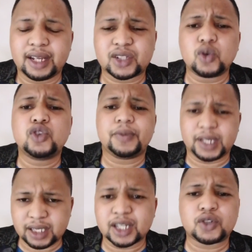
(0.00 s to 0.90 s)
It's going to
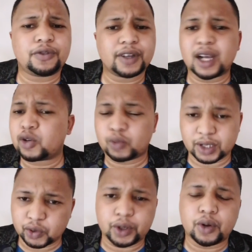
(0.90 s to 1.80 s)
be easier to figure out
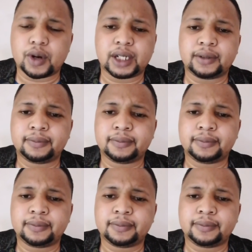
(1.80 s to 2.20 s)
what's going on.